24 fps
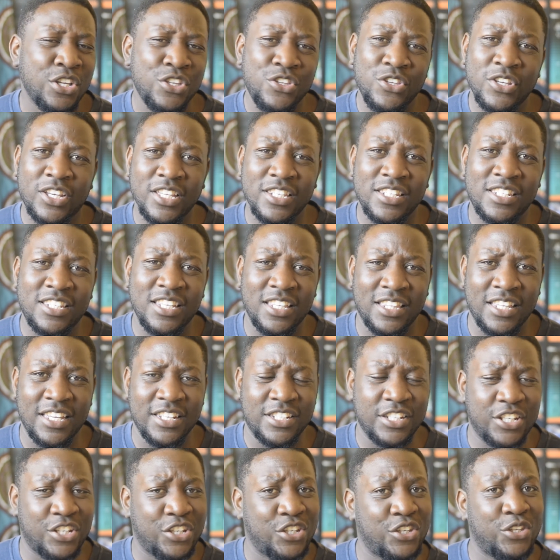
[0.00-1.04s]
You can see
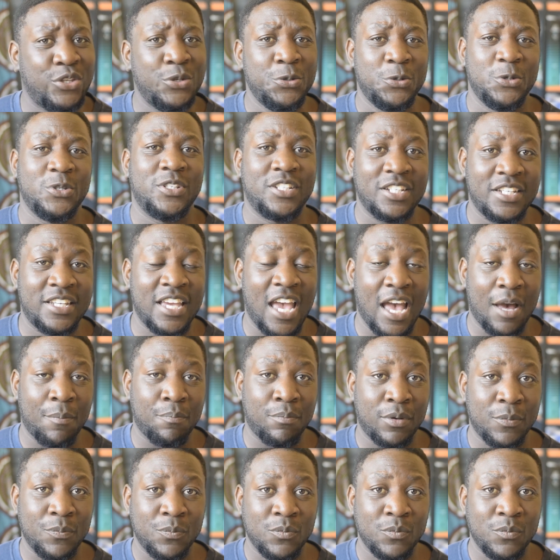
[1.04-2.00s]
there's a huge gap.